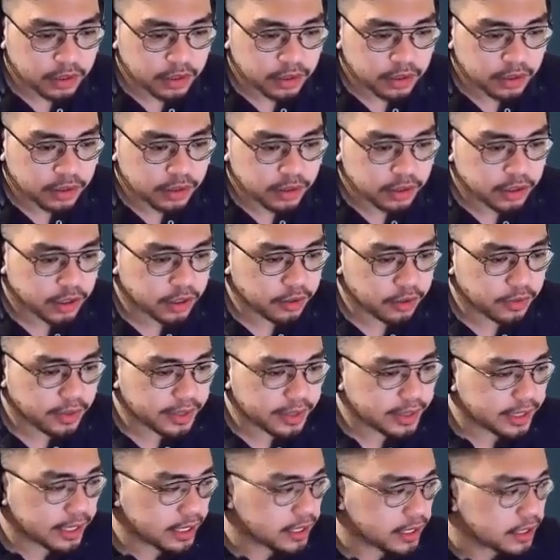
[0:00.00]
So with
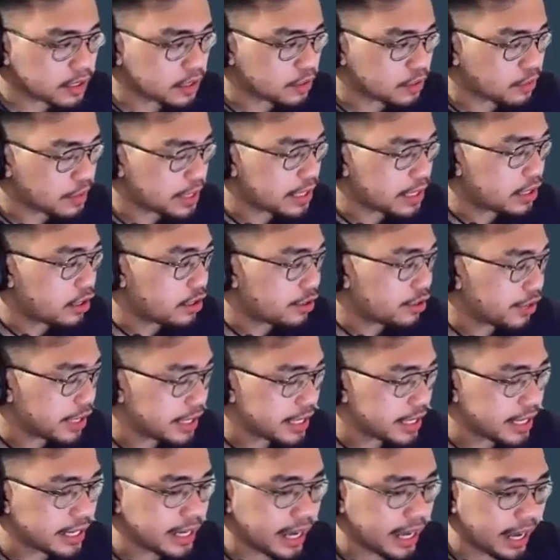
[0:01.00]
this, we
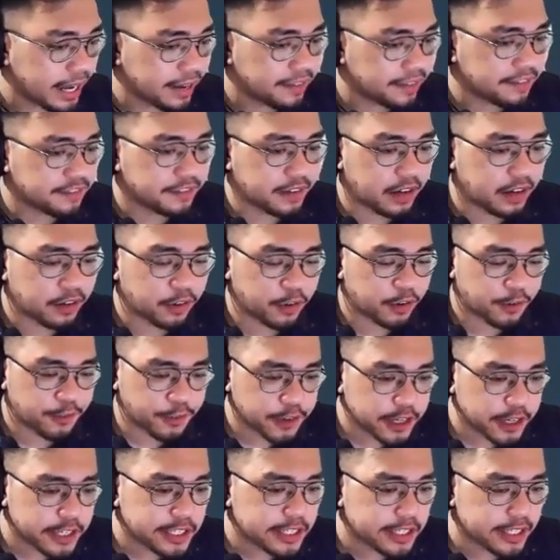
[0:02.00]
already have our
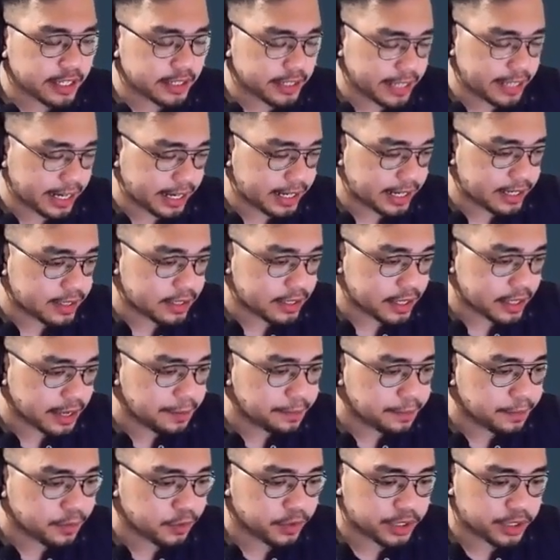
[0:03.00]
first and second step,
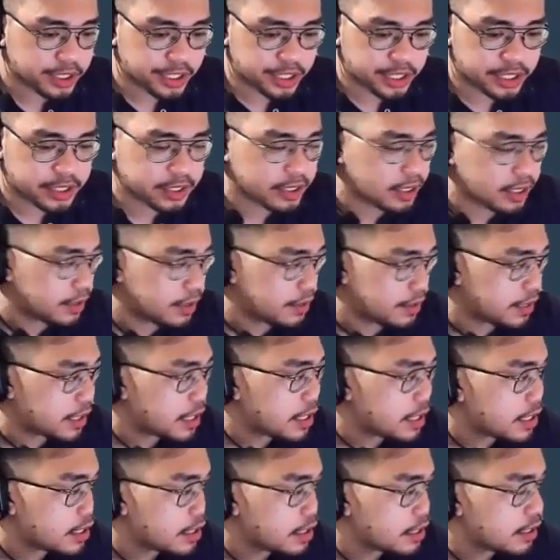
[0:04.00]
which is
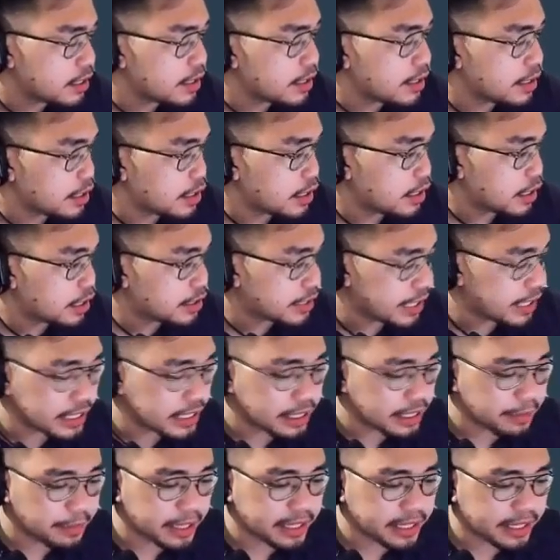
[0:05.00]
the
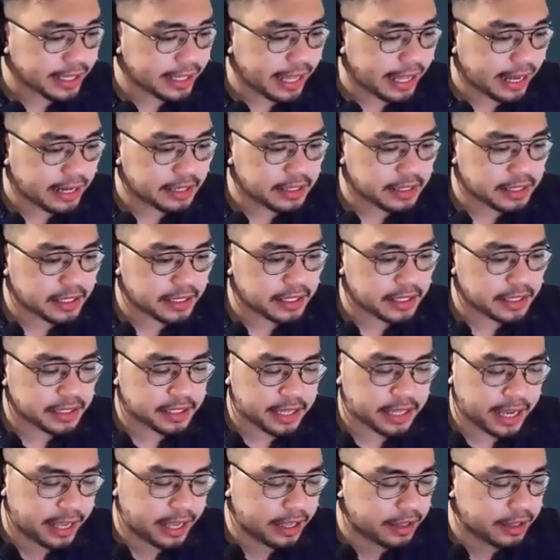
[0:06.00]
sentiment analysis
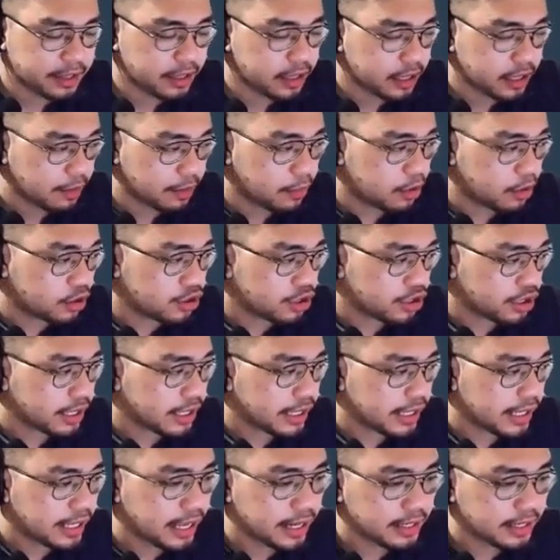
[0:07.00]
and emotion
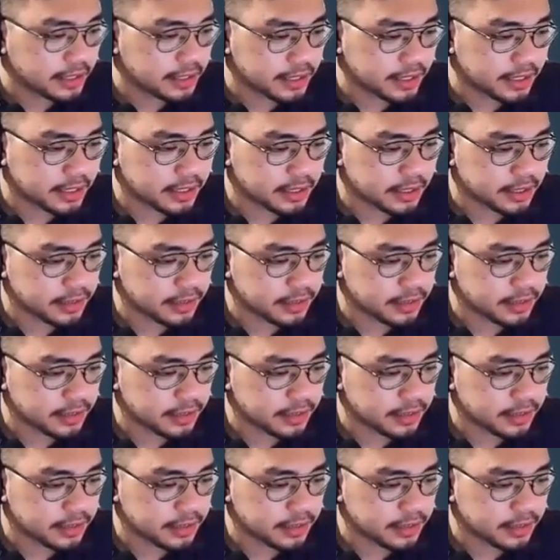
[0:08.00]
analysis.